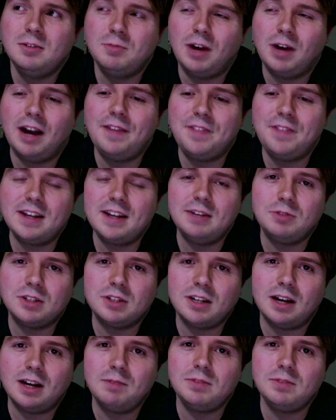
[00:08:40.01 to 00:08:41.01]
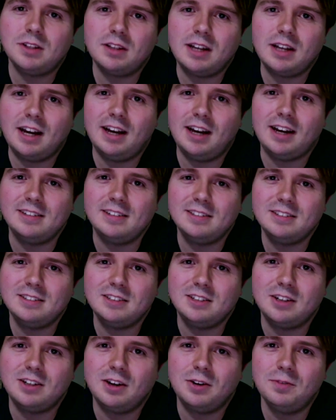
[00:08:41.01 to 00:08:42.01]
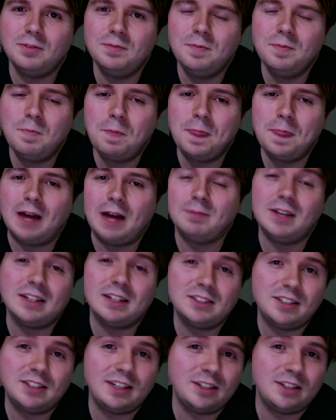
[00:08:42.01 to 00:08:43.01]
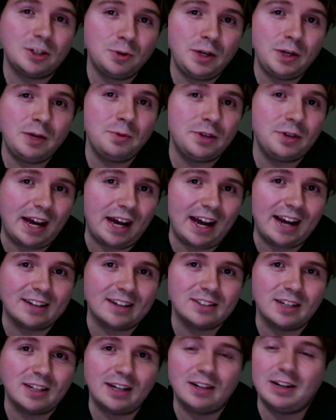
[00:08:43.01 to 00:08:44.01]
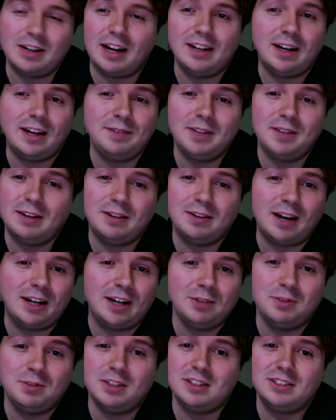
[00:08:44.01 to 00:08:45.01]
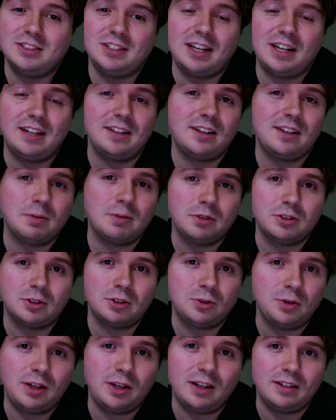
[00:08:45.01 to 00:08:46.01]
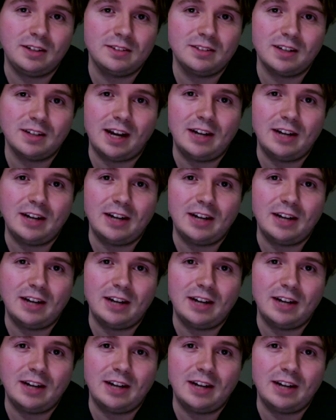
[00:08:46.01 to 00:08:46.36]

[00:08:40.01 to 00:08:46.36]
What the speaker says: Well, I think it would come to that, I'm not saying the Queen would act. I don't want to say anything about the Queen.